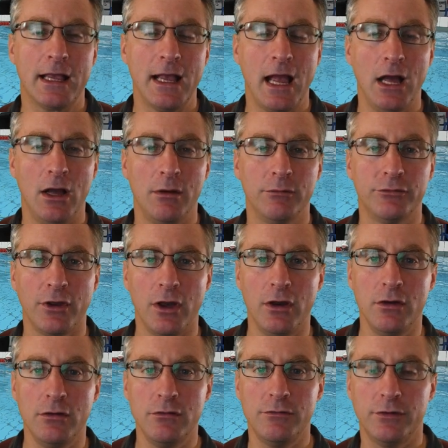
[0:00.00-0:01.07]
arms
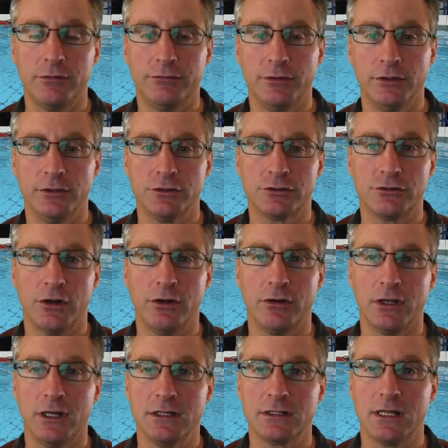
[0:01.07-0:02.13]
over the front of the stroke and
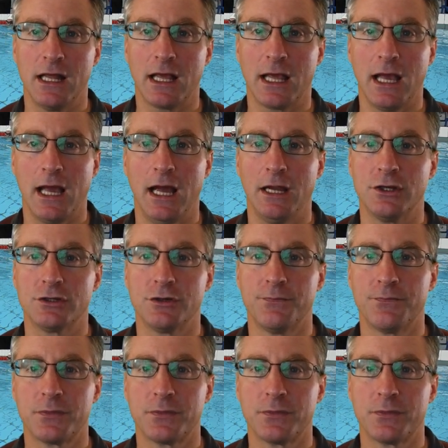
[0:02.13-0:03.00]
into that catch.